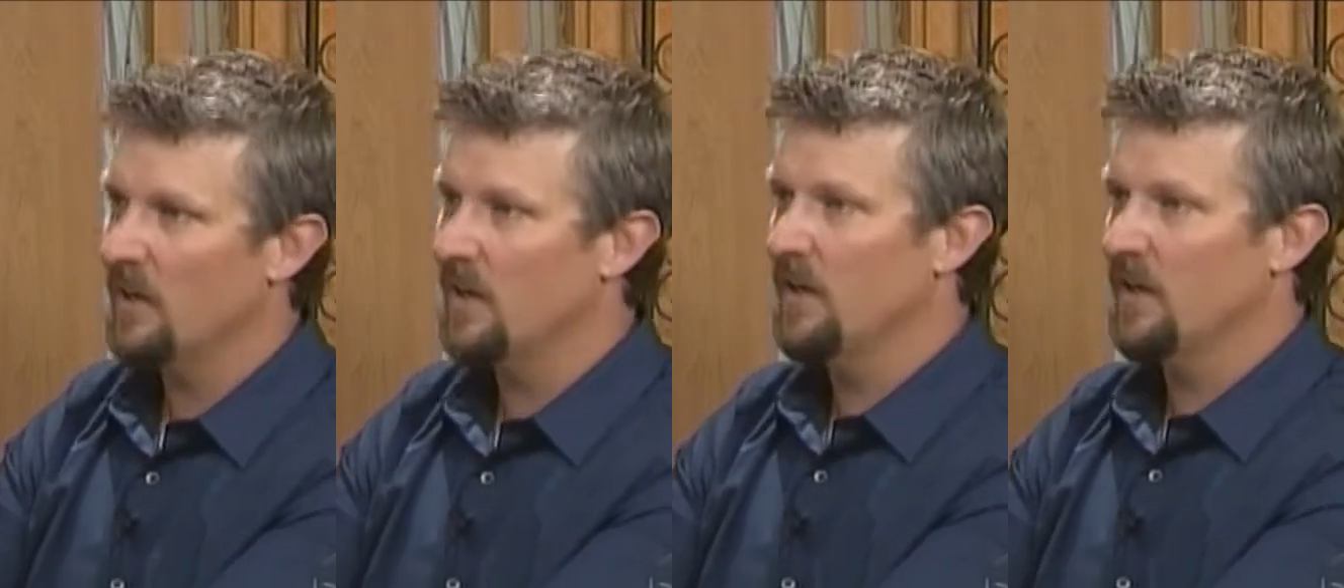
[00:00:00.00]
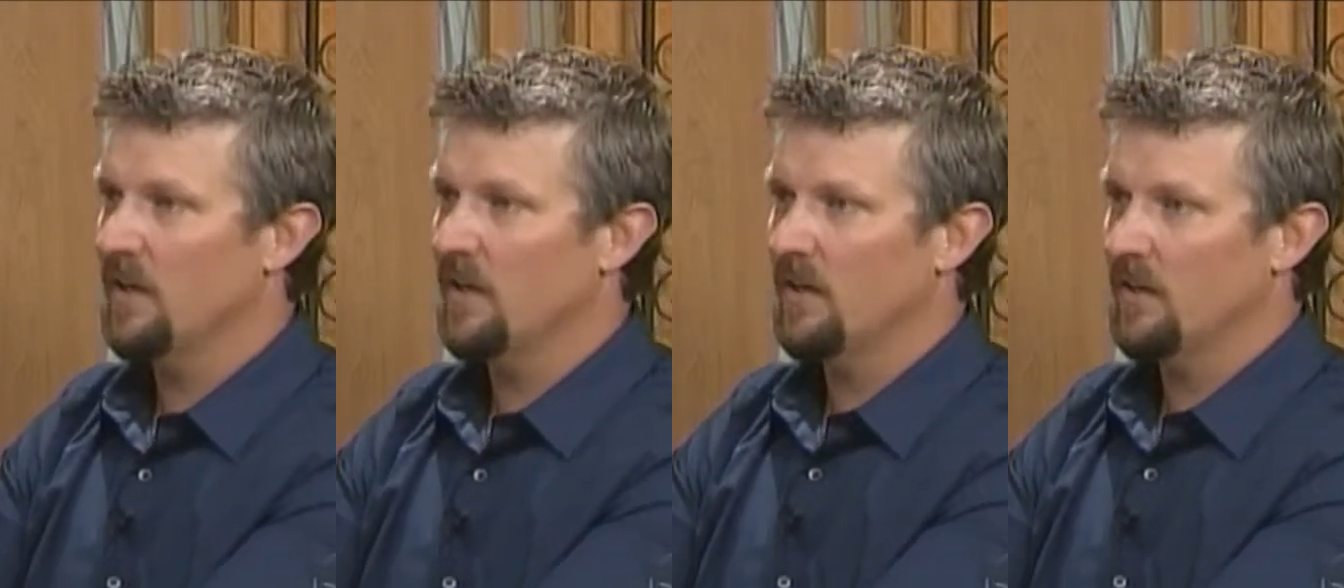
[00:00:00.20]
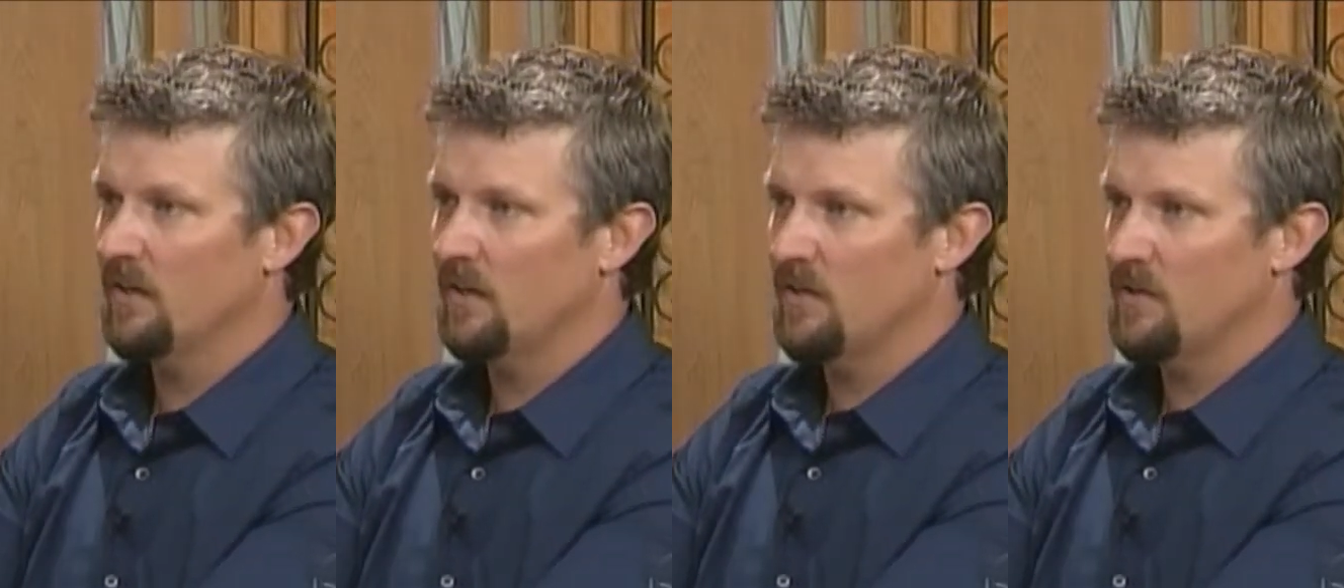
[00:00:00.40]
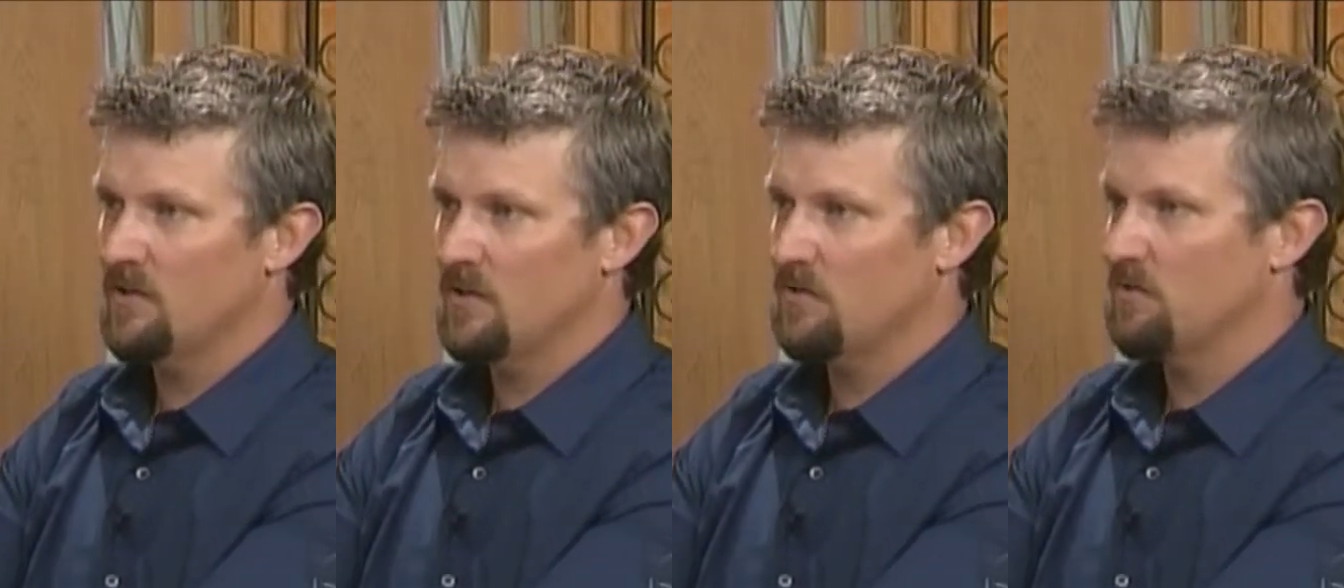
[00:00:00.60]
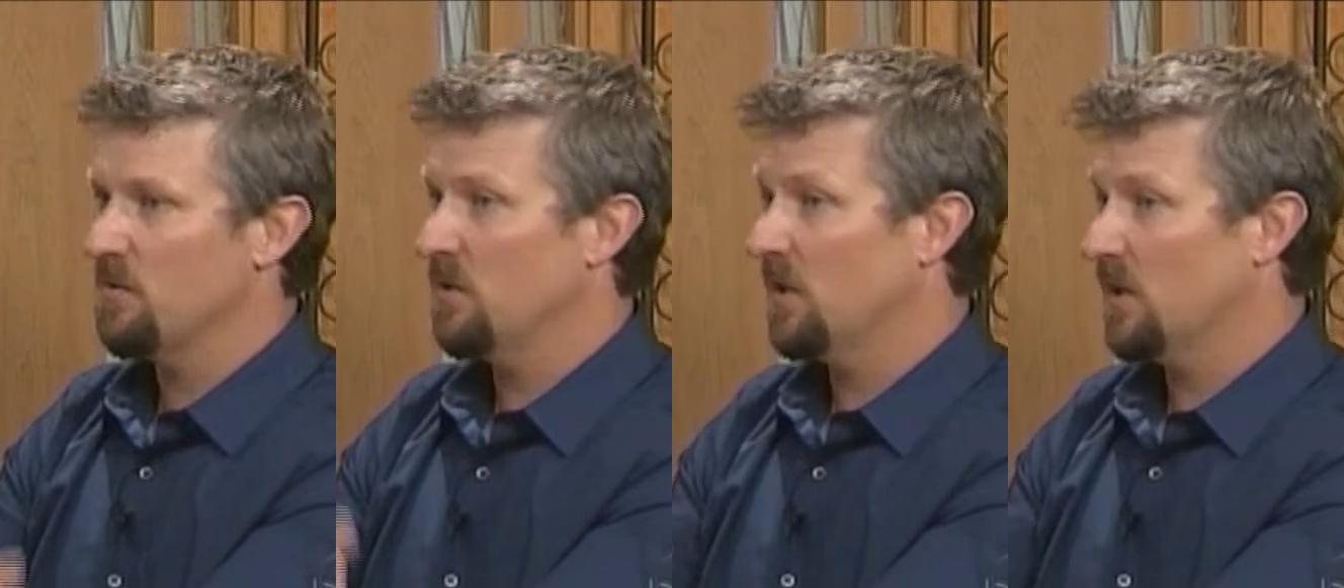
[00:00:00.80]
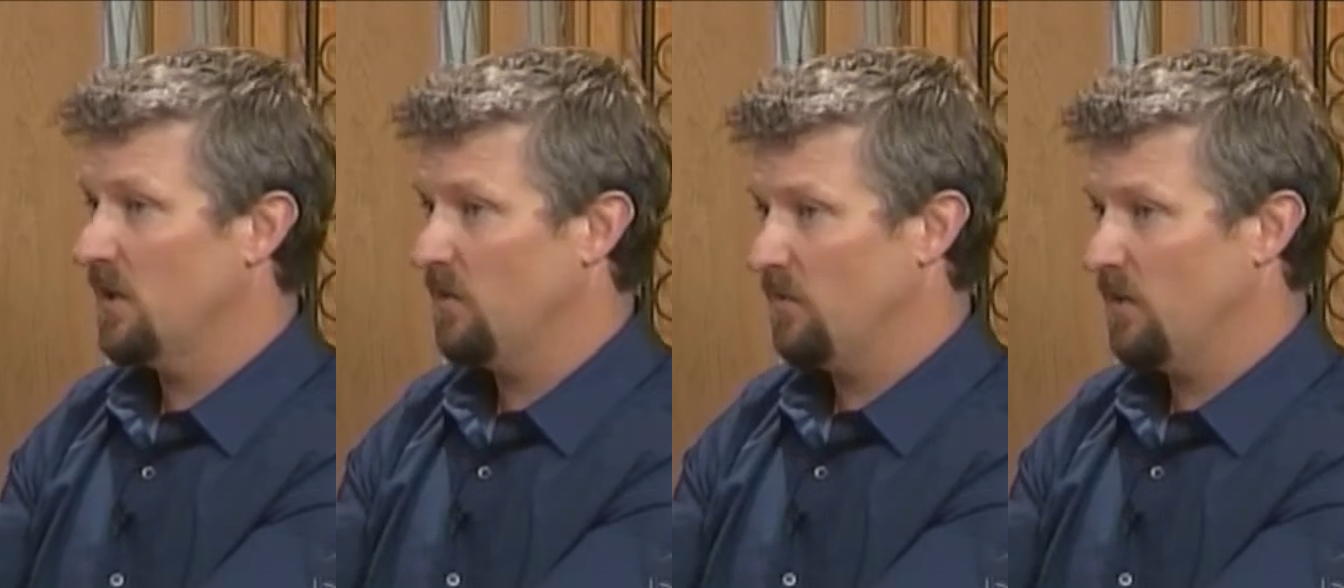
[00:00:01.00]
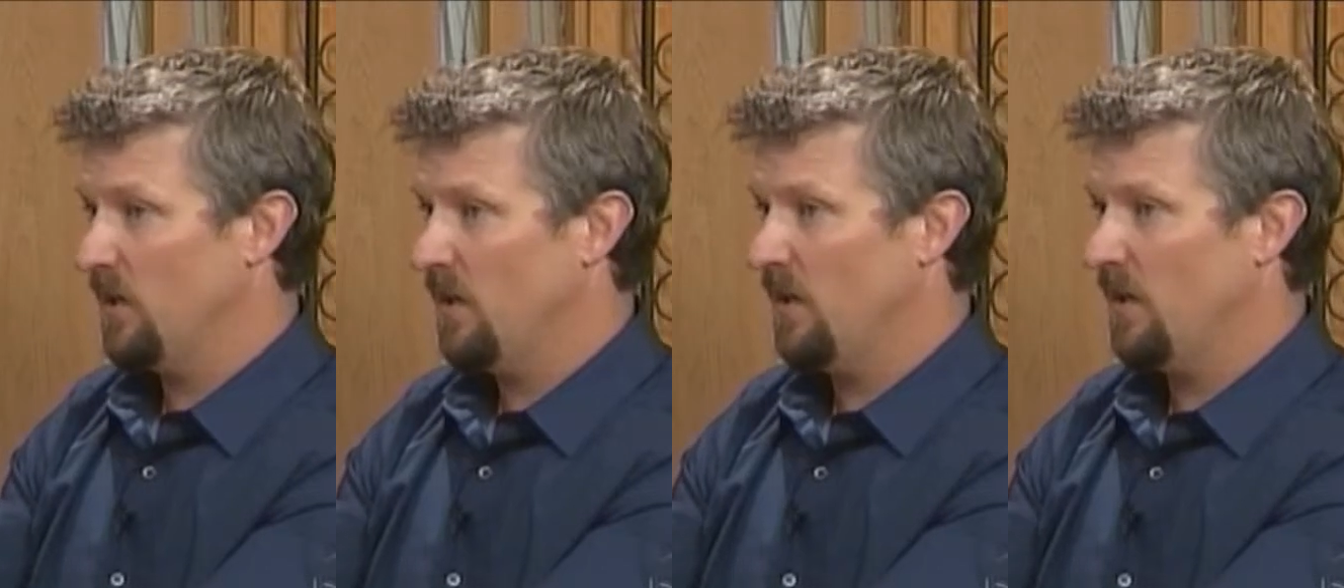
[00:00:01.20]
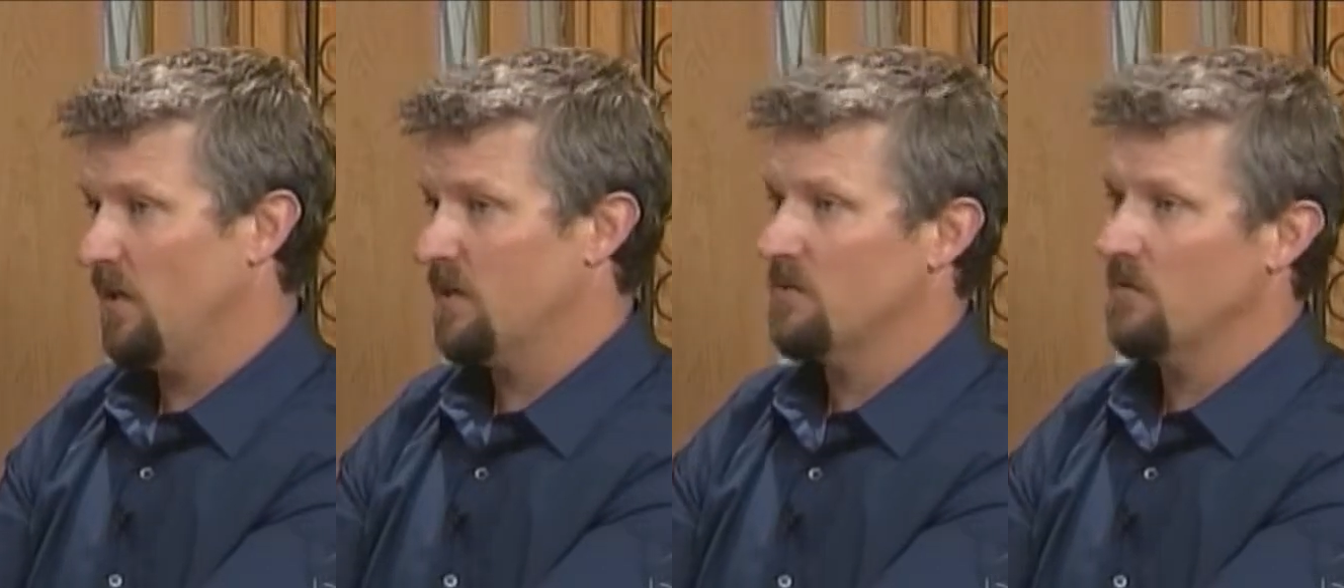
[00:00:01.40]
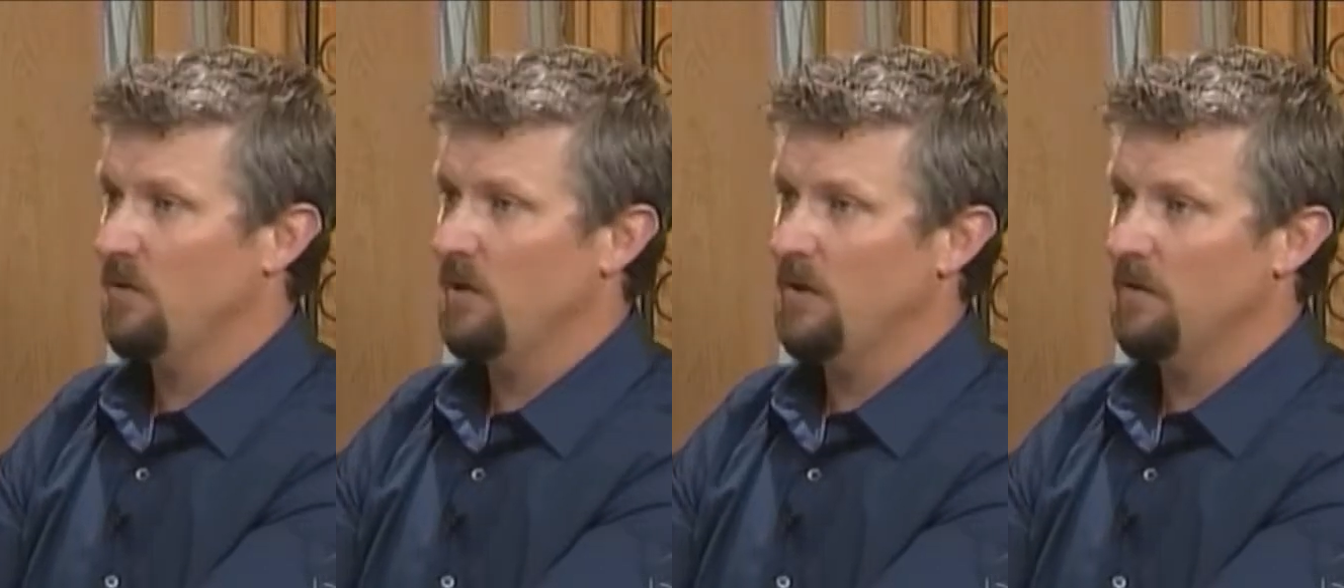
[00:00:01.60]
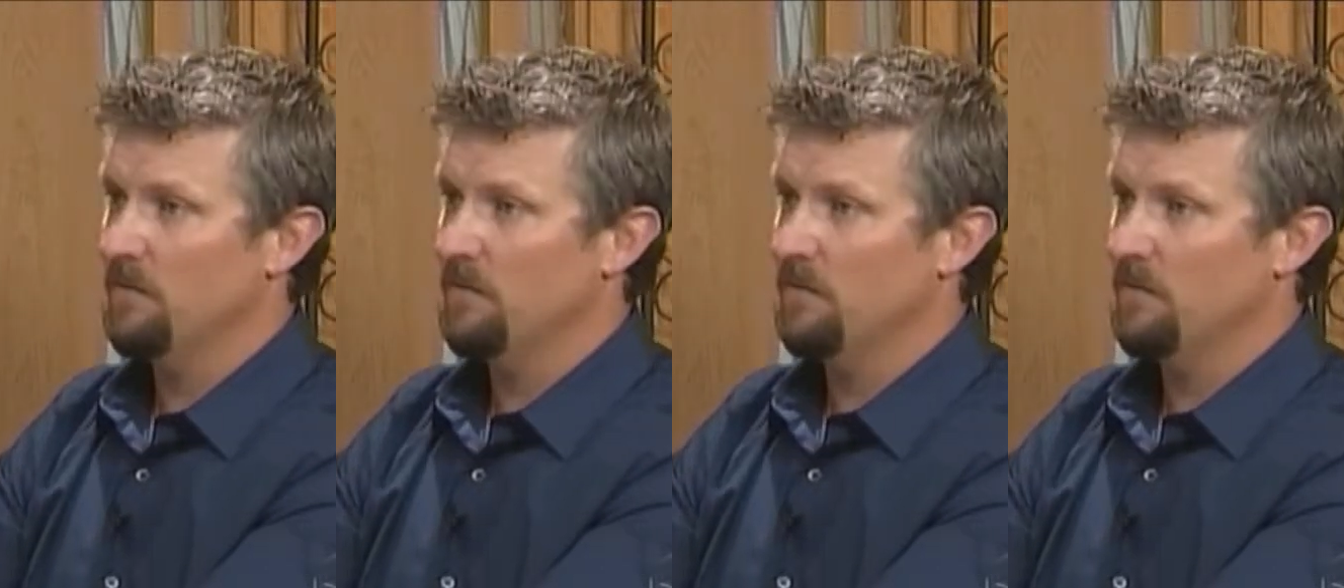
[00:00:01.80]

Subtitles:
day getting the adjustment to keep the headaches away.